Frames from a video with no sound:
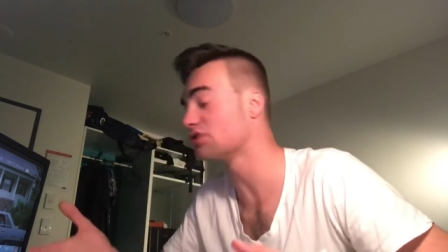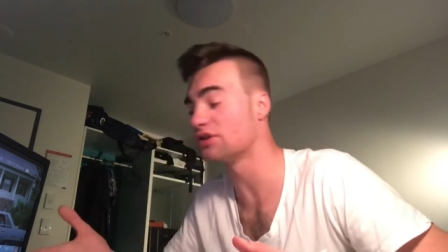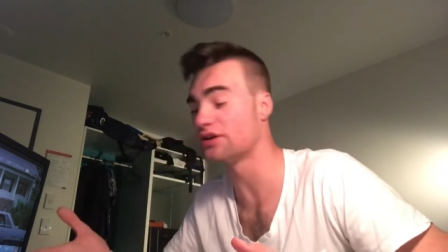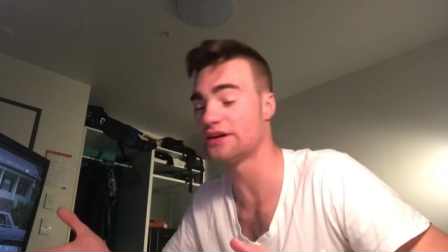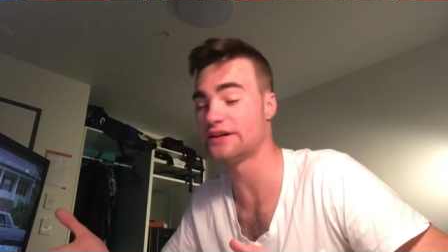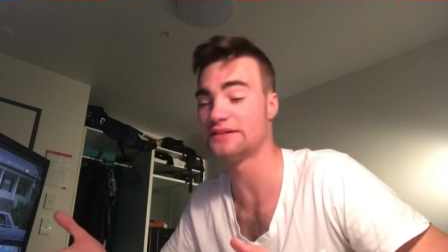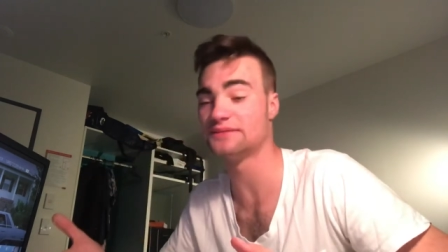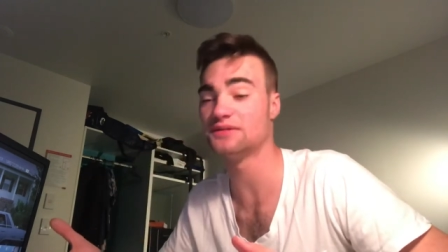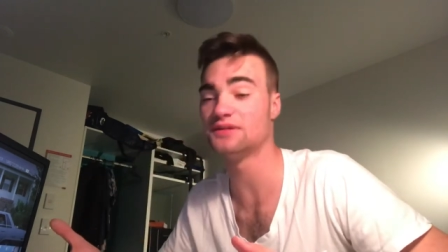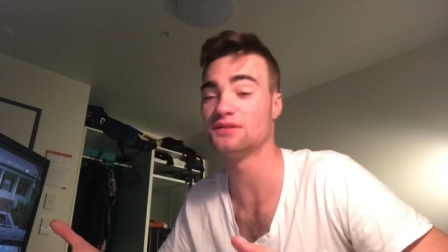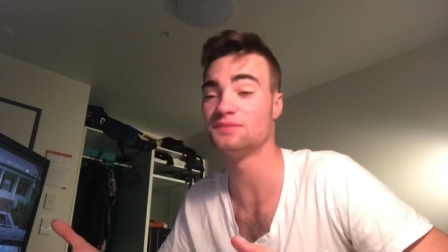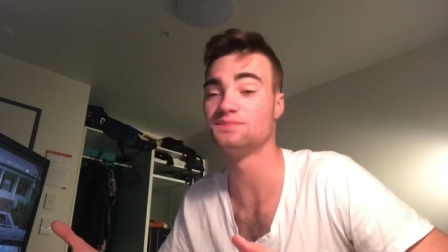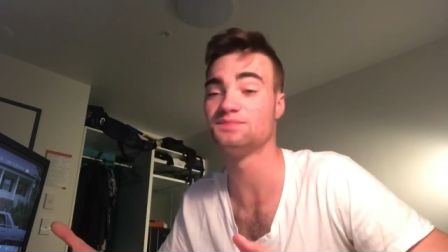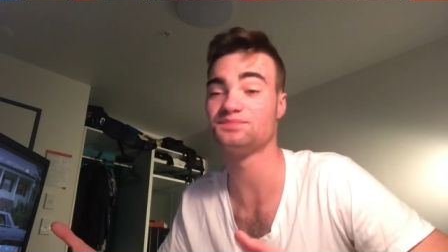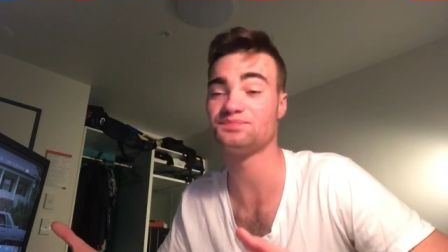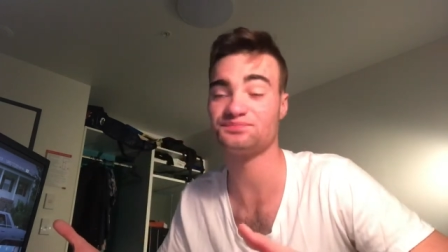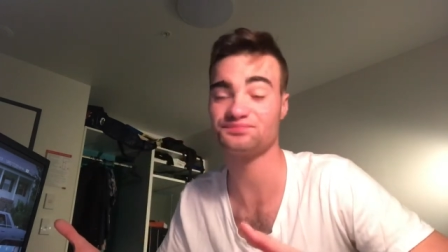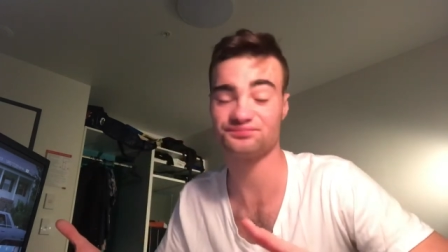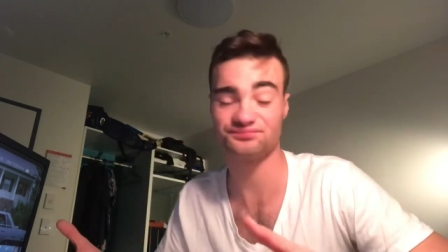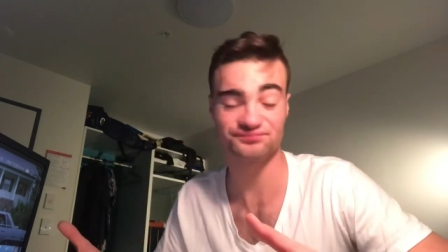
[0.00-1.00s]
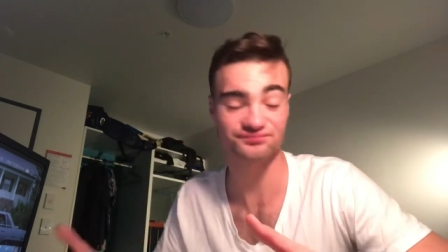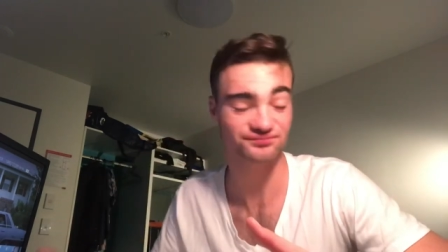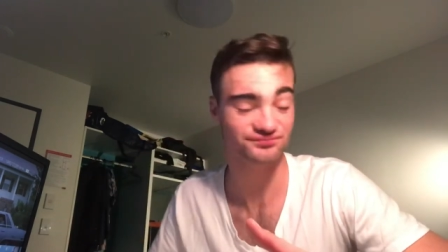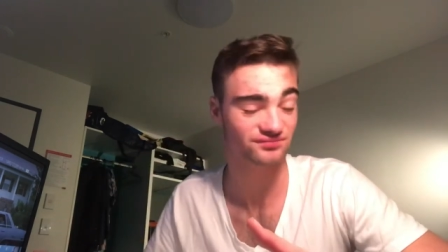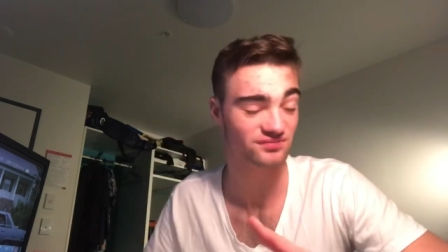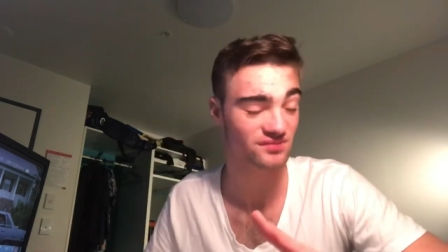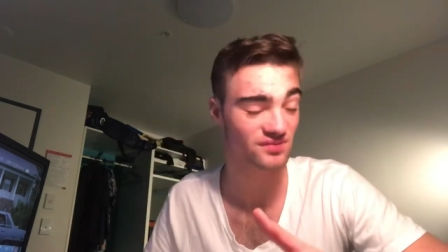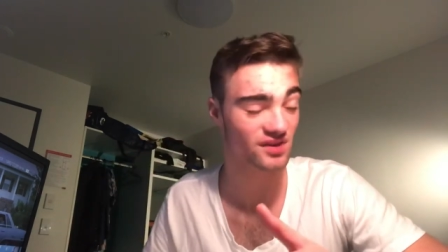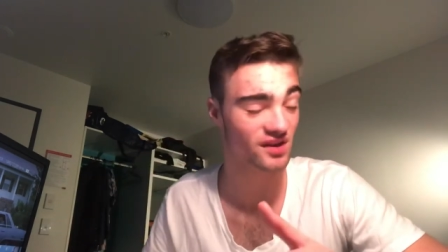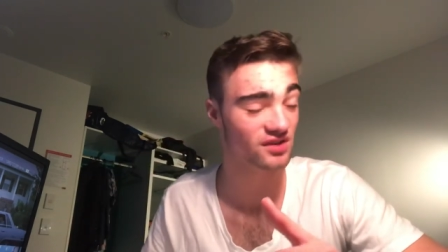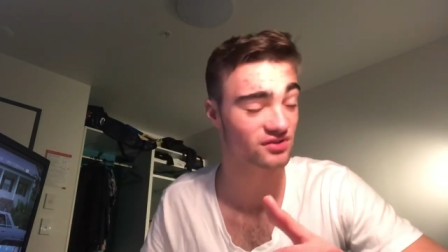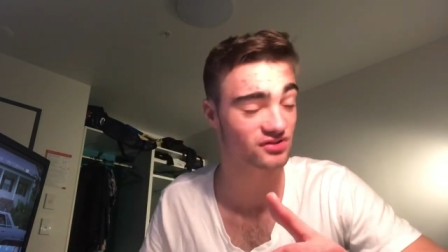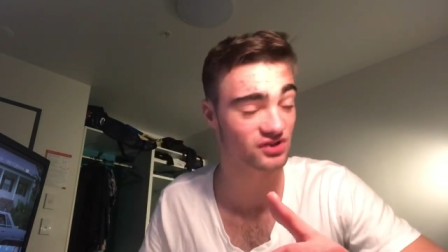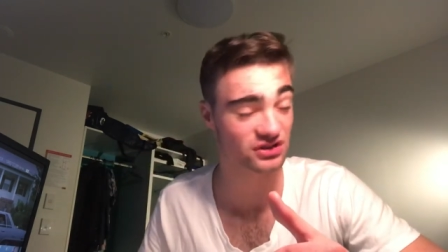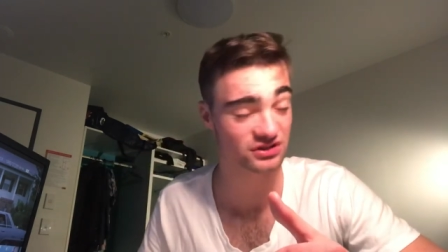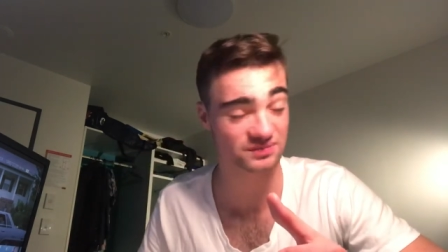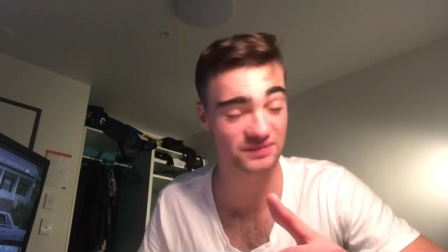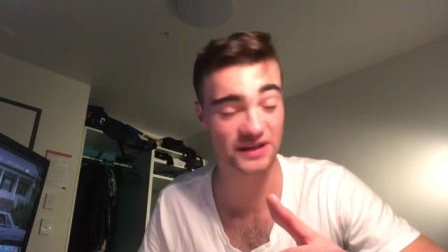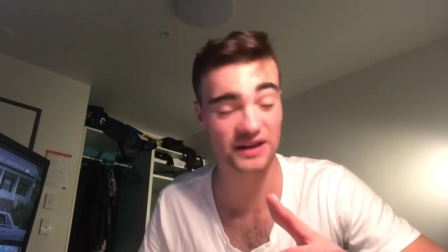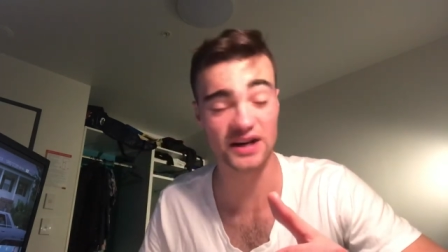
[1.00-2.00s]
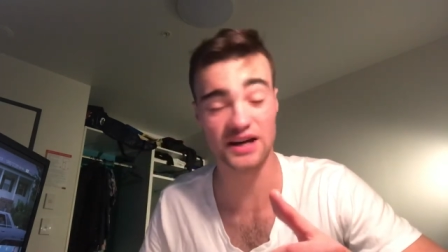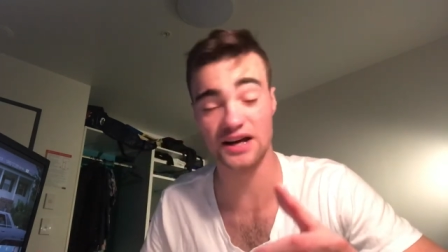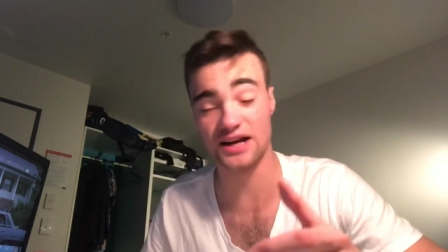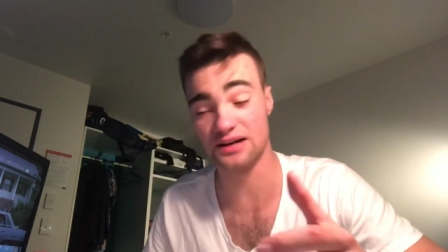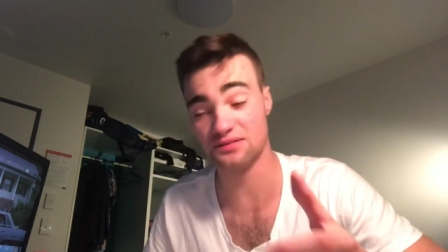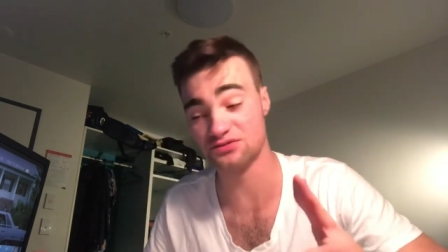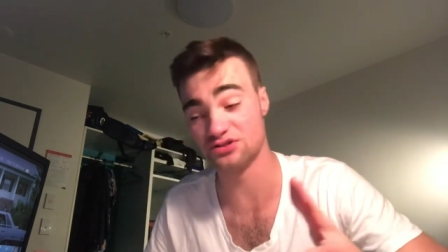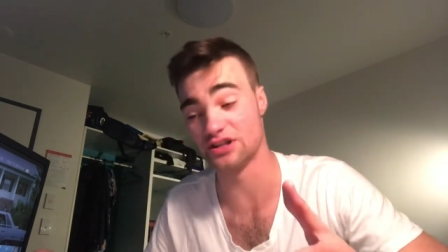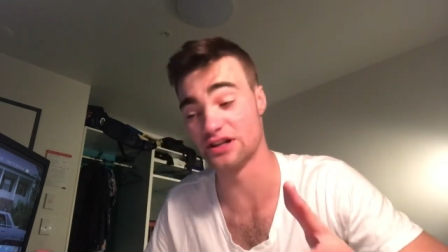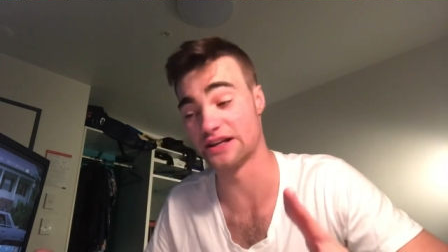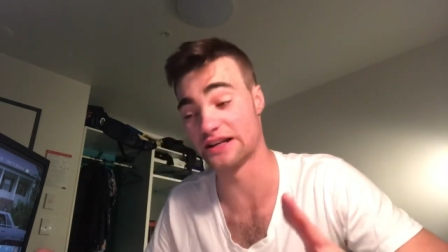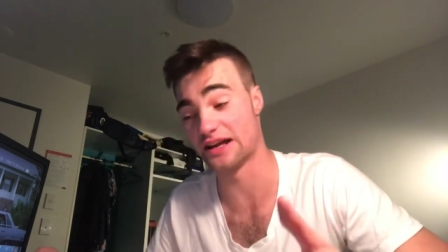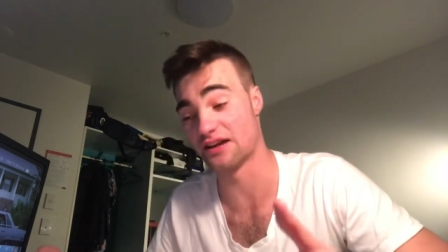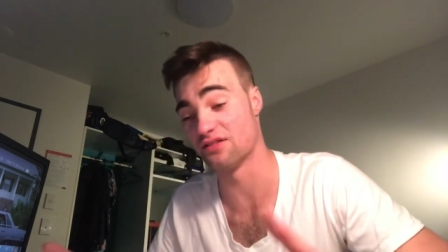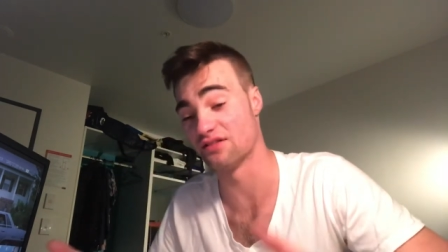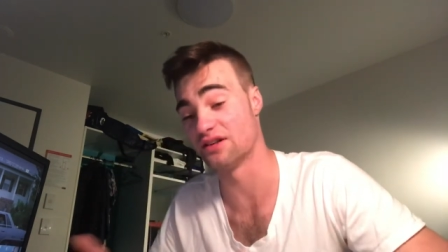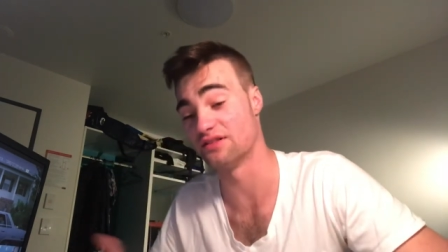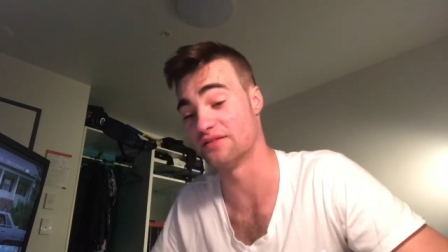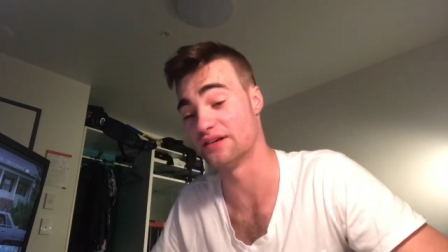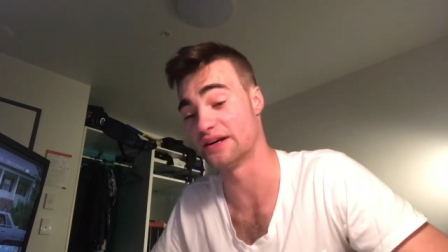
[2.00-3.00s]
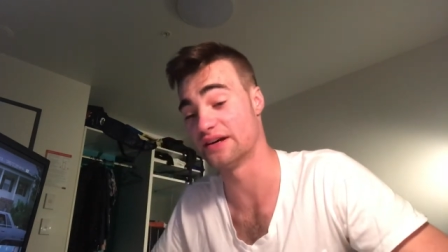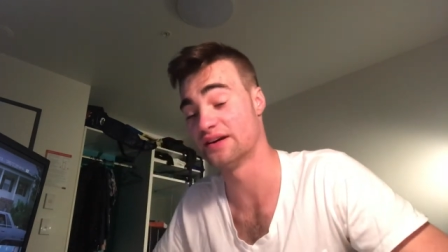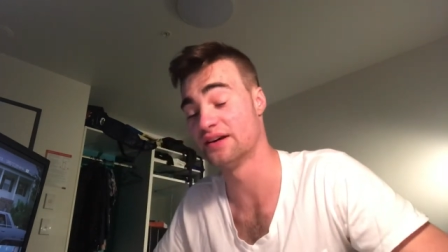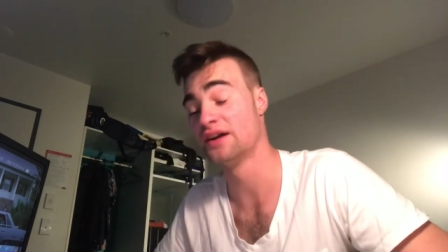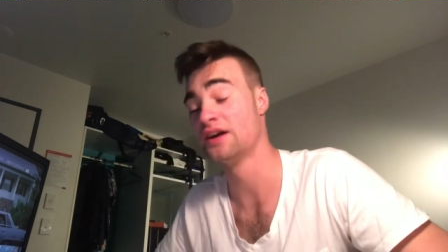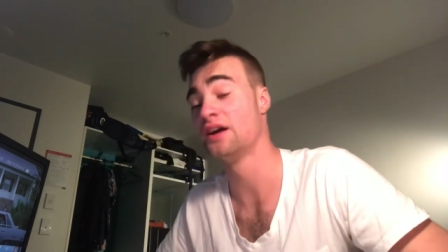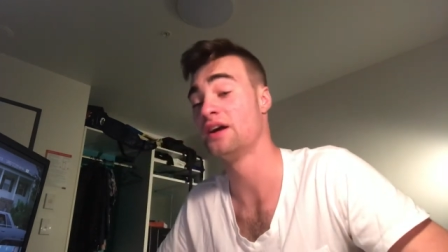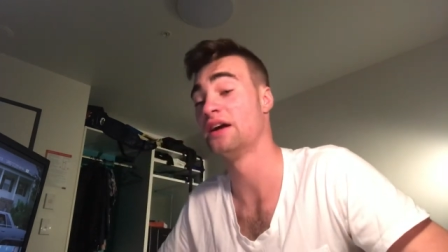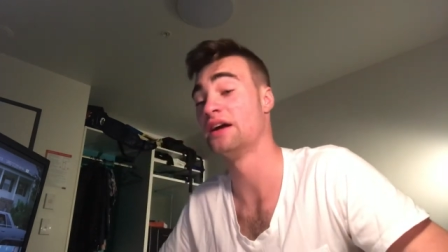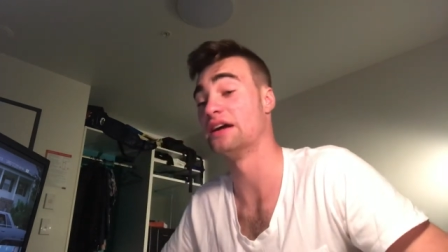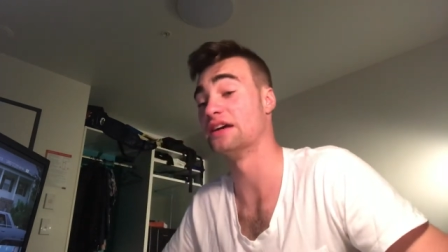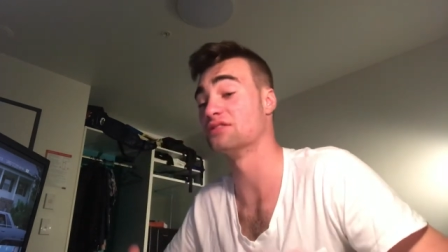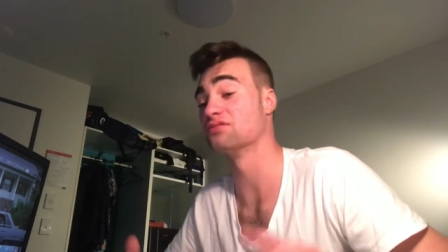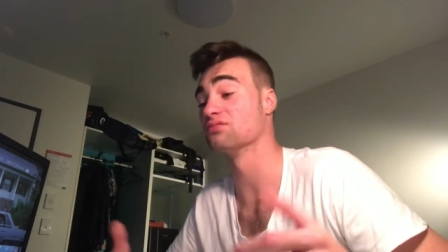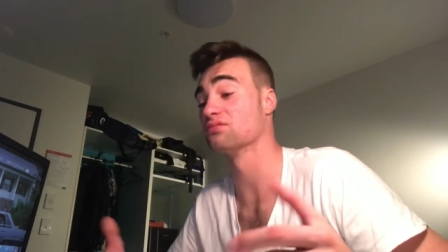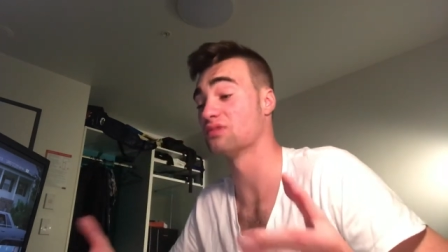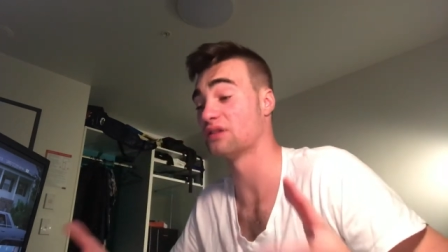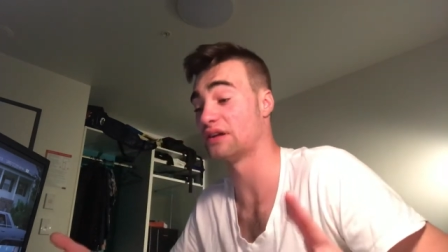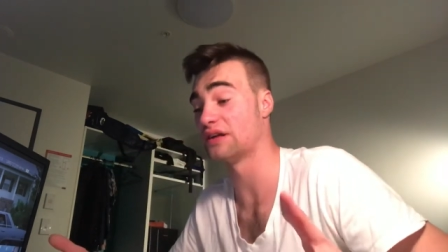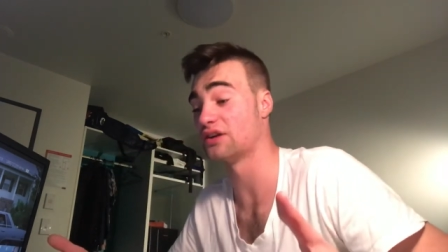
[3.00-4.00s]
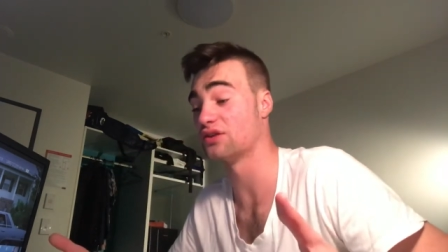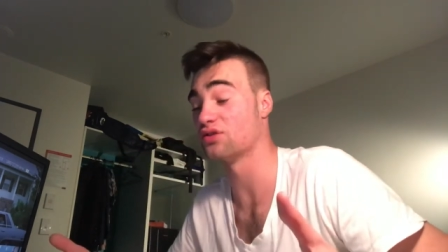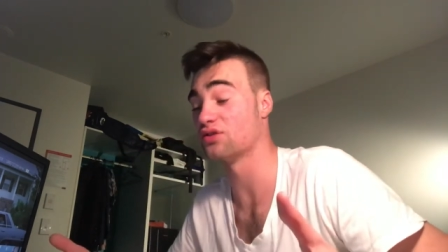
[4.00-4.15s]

sorry trust me I am trying to get rid of it is really